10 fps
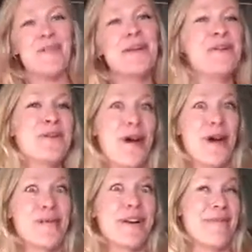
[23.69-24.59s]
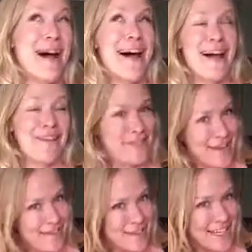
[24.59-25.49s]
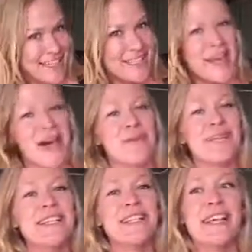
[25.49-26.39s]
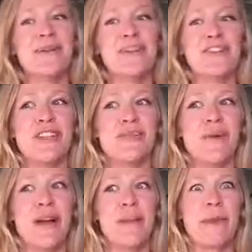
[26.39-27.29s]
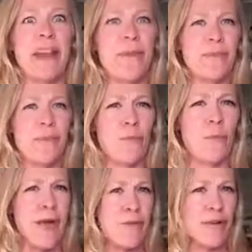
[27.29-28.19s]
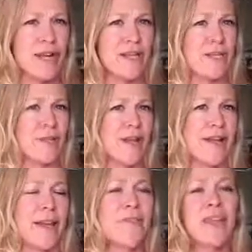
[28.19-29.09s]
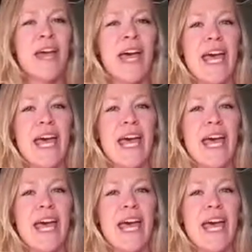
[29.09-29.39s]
Pinot Noir, one of my favorites. Riesling, which is one I'm getting way more into lately.